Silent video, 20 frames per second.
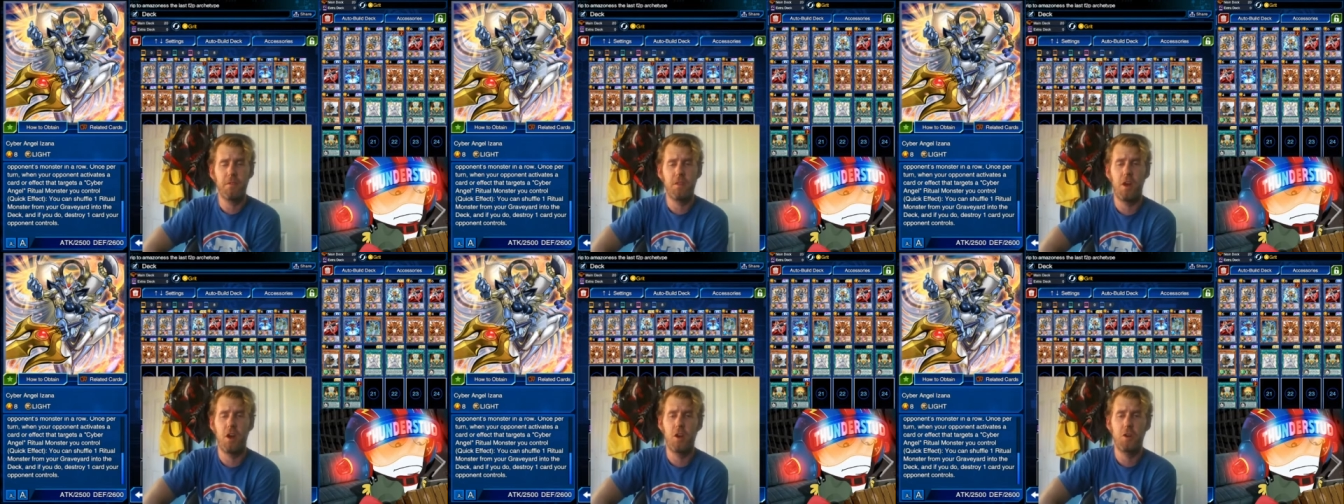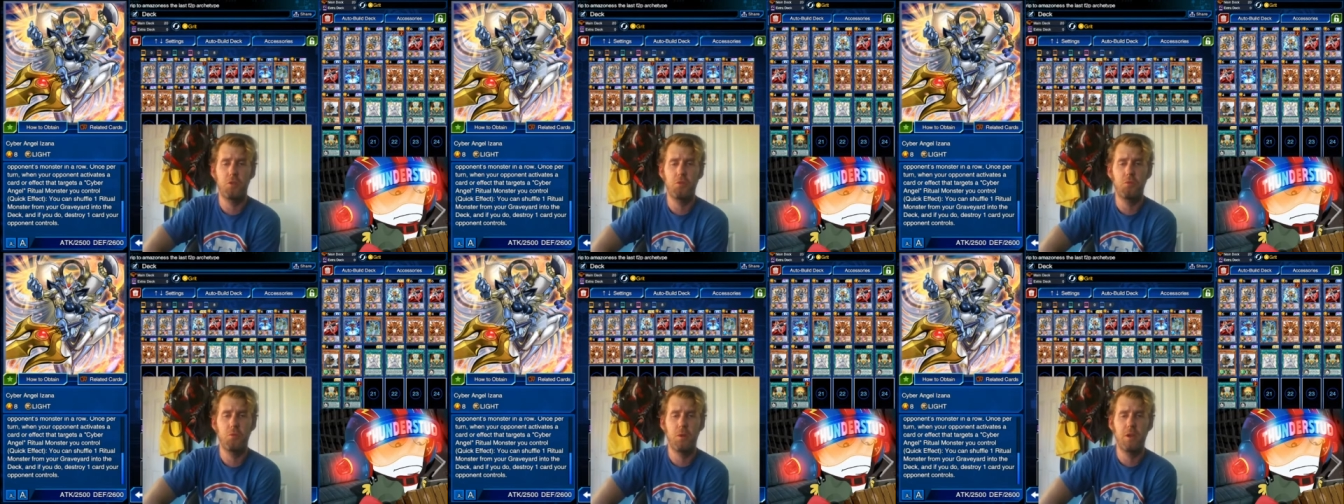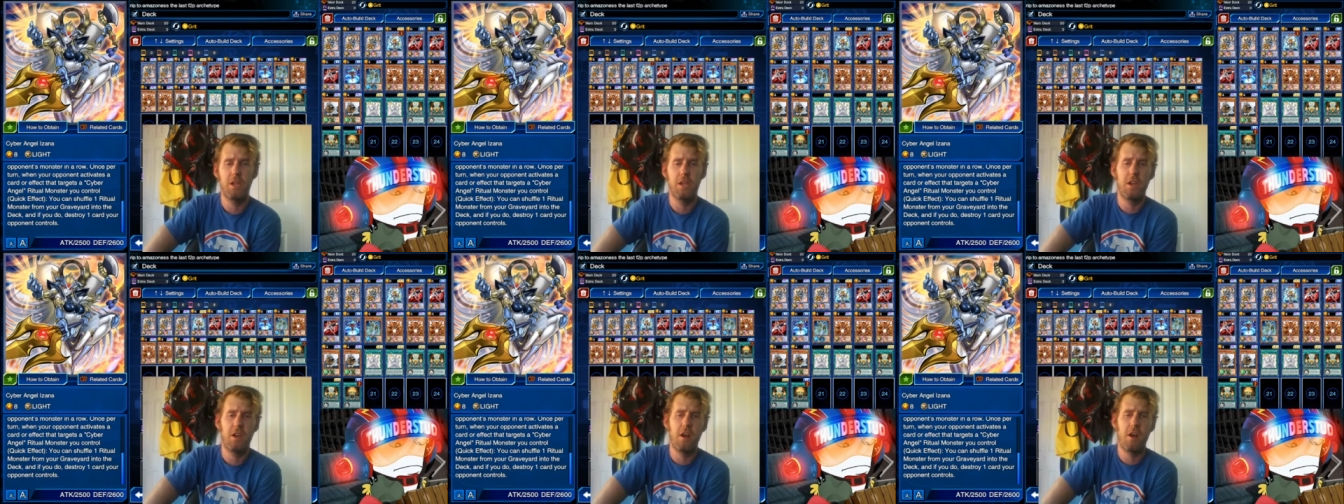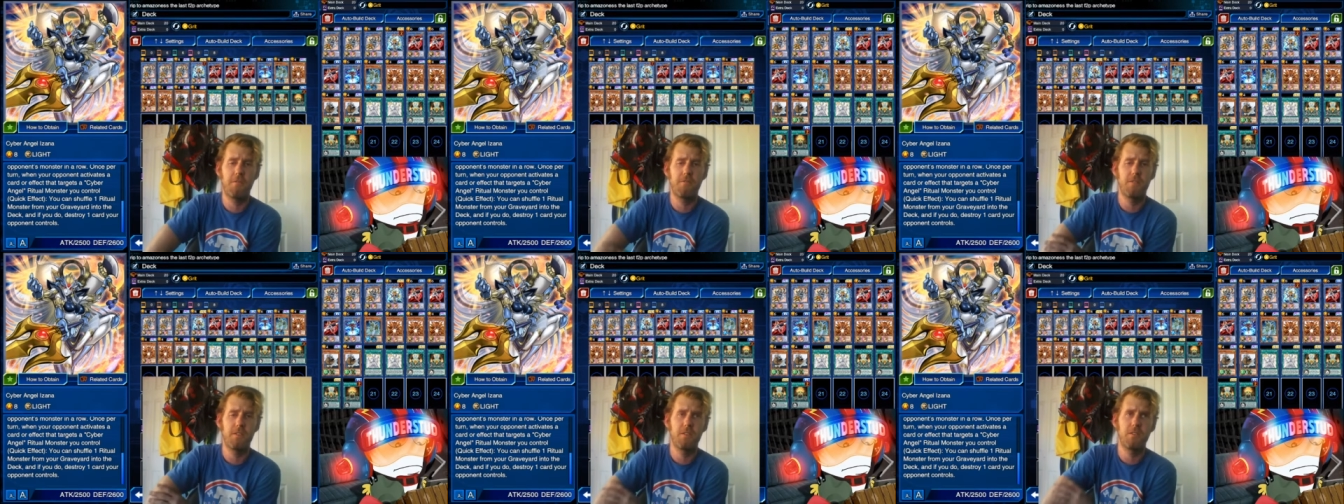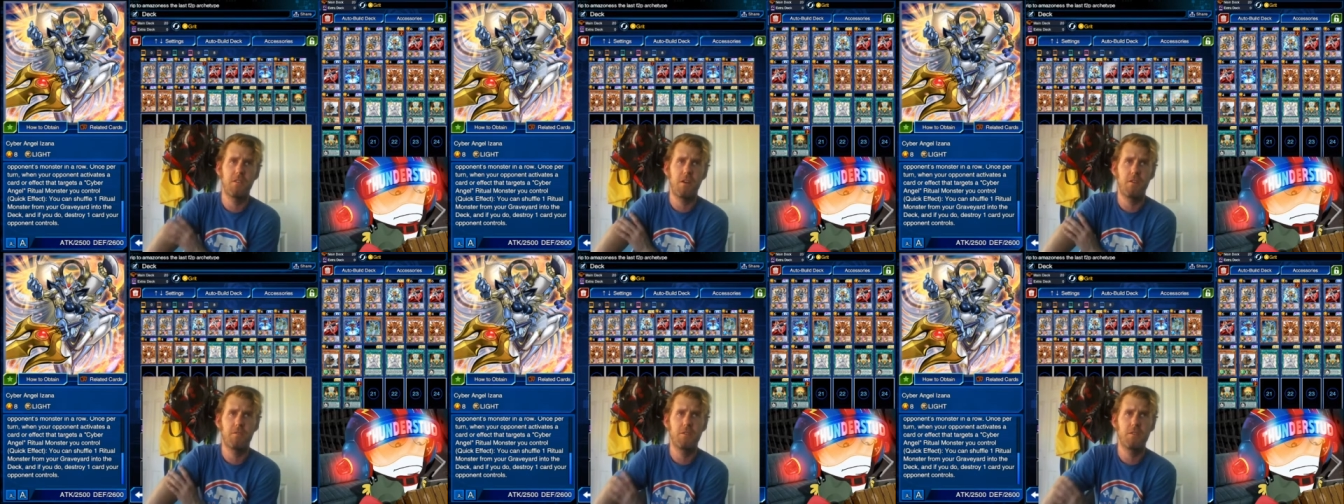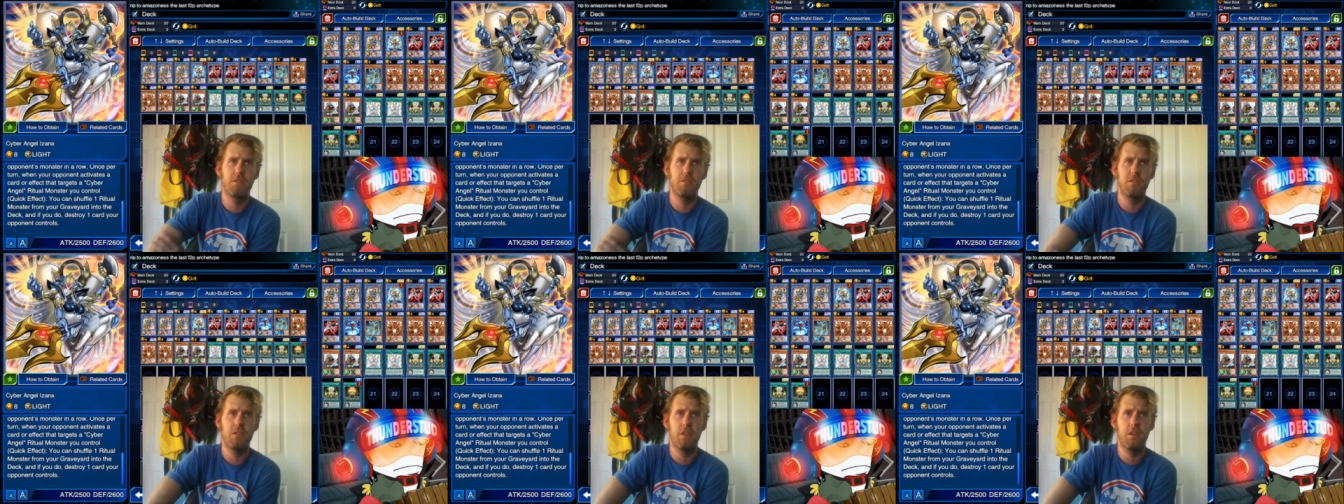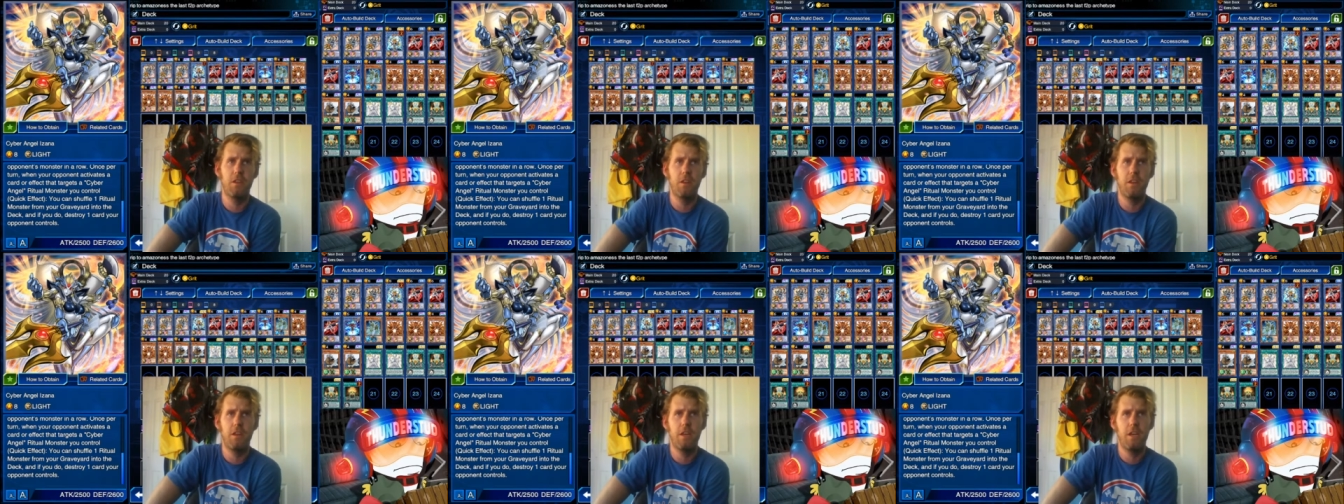The hardest one to get off is
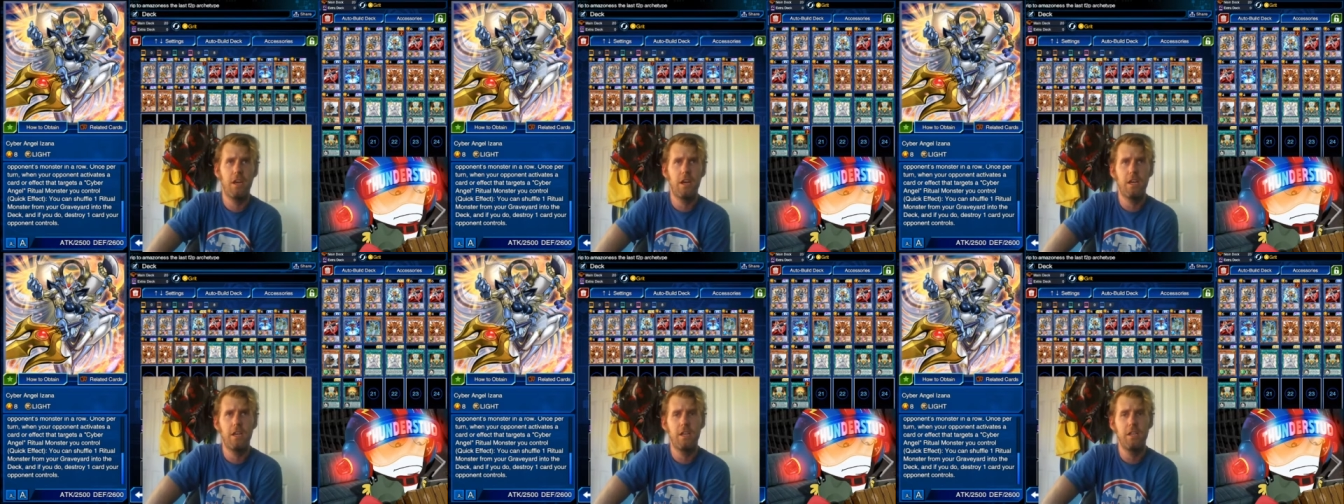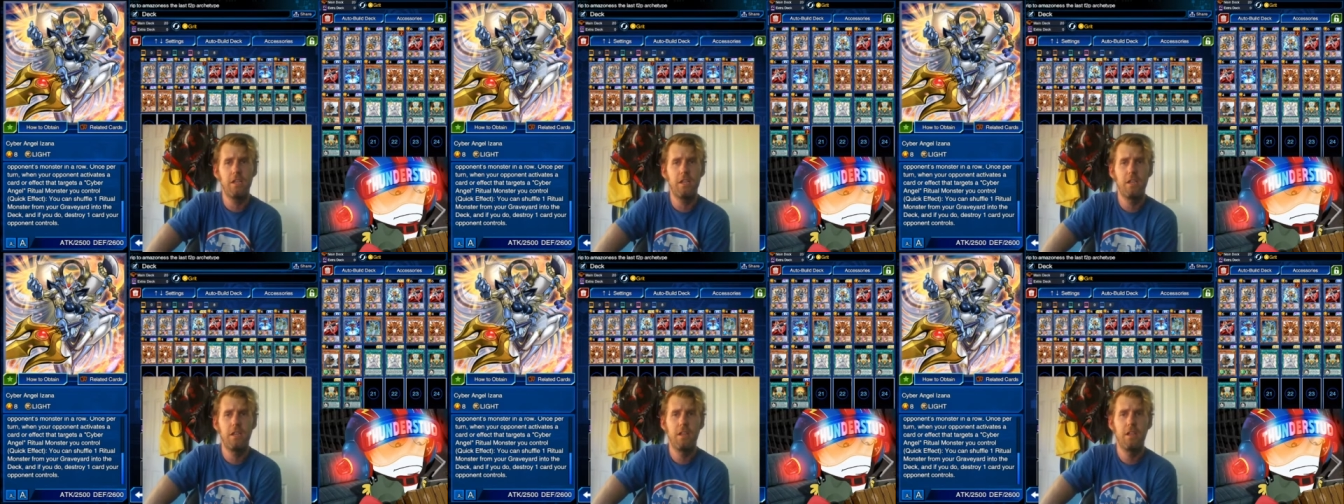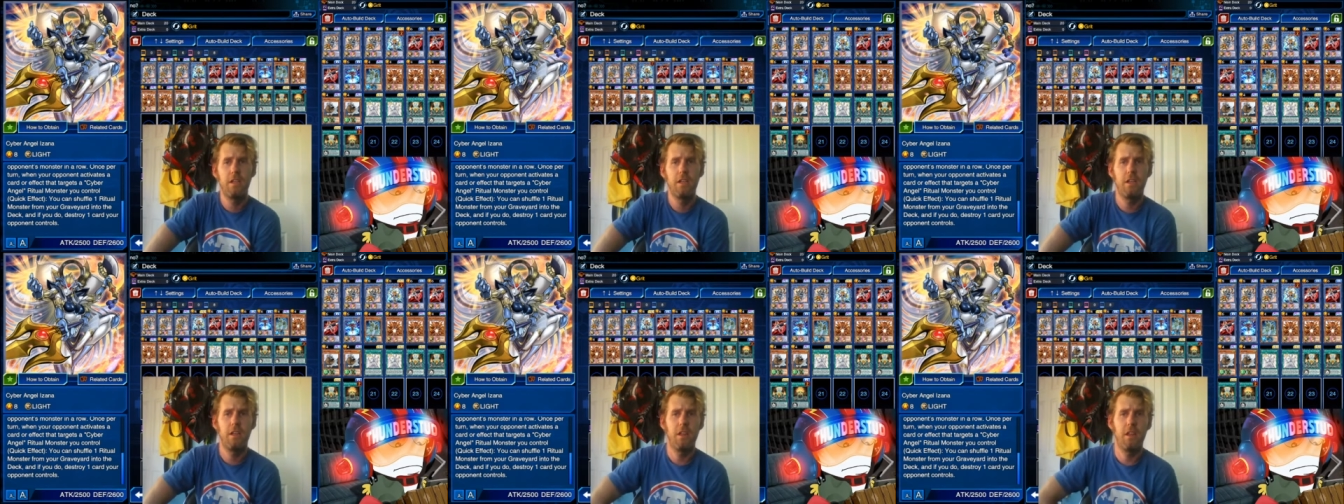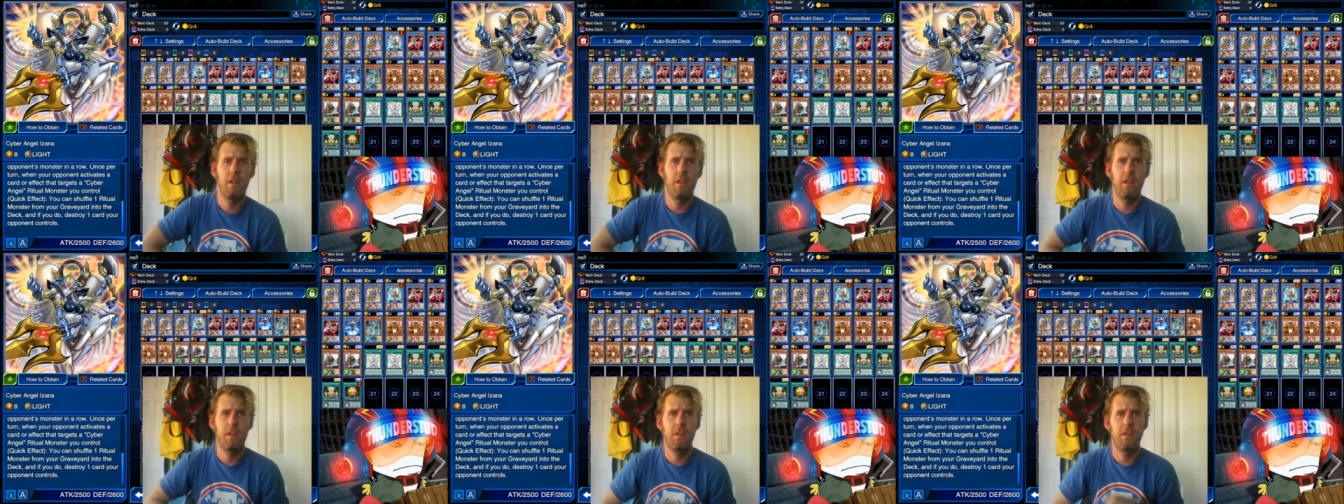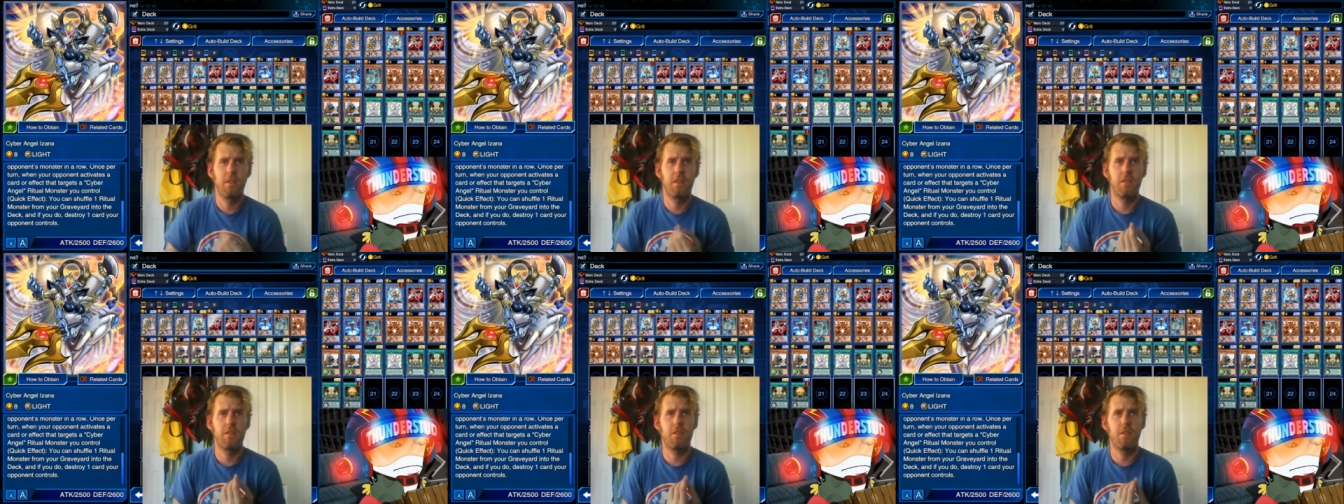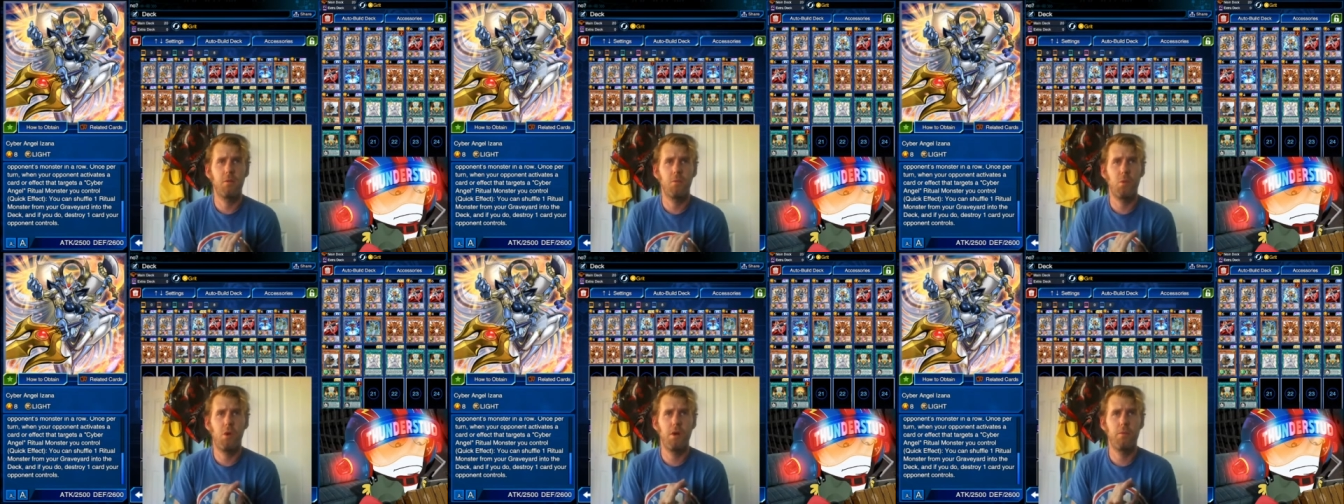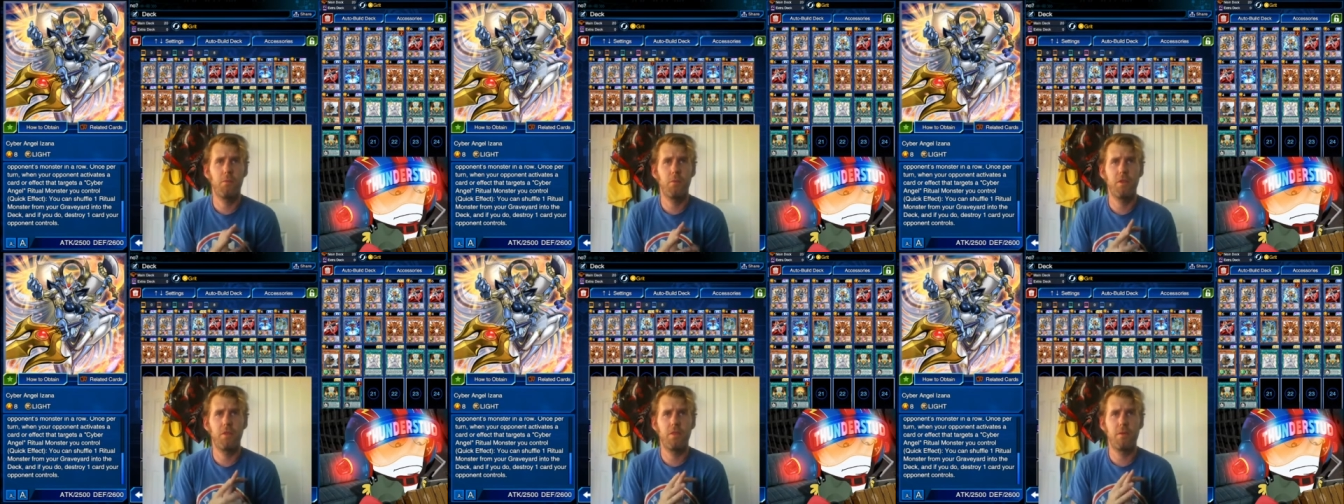obviously the uh, the
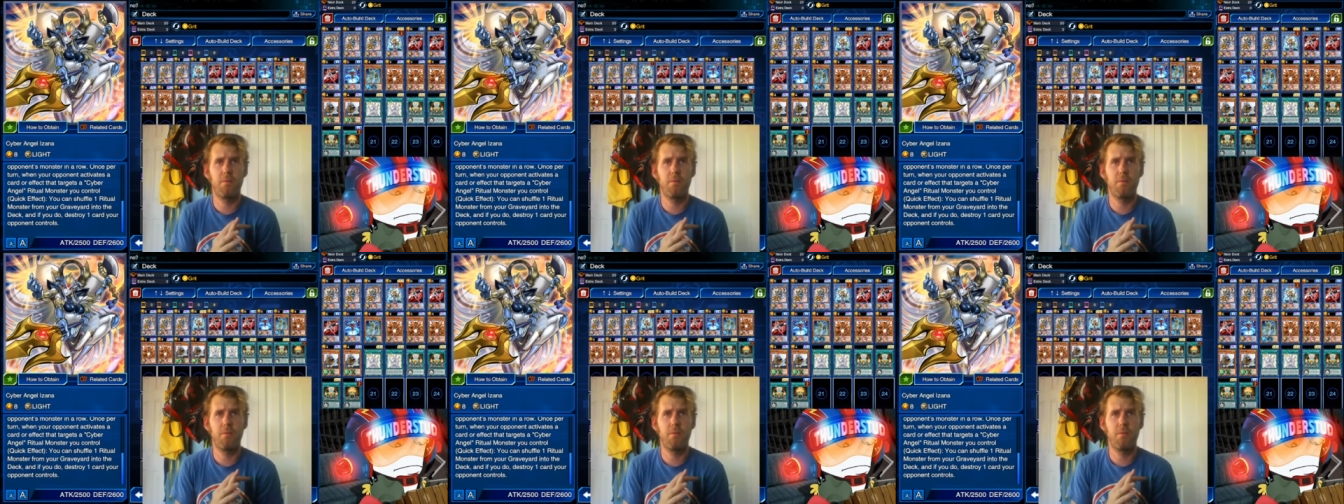one with the